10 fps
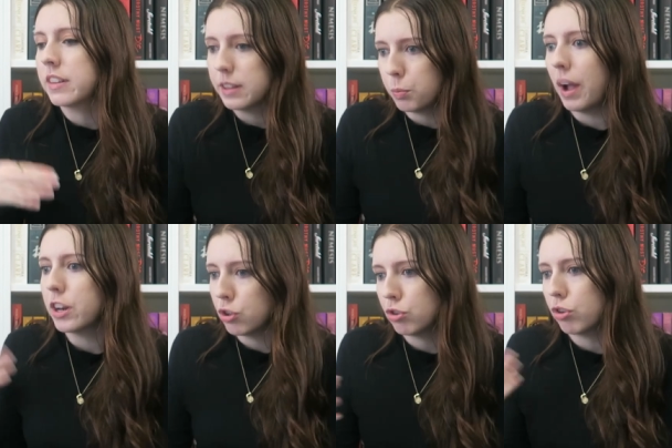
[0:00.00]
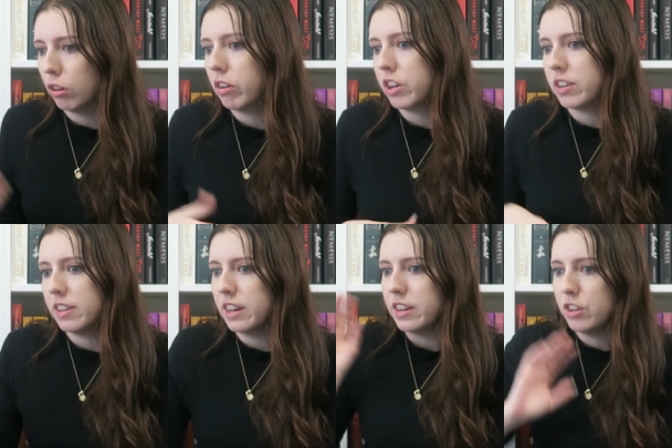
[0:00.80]
Is this why it took so long? You just
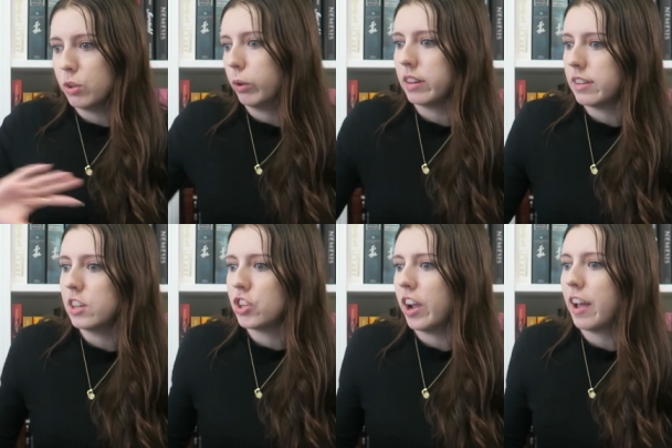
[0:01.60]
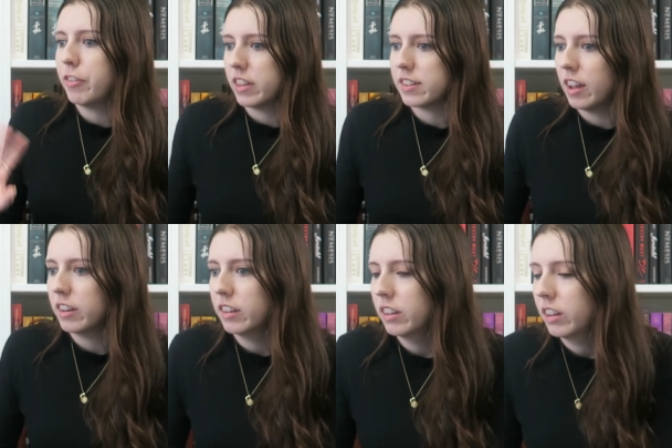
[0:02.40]
needed to do all the CGI for the
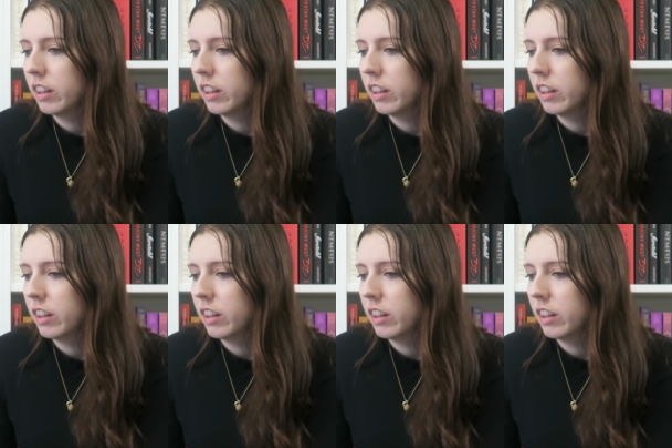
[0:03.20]
sun?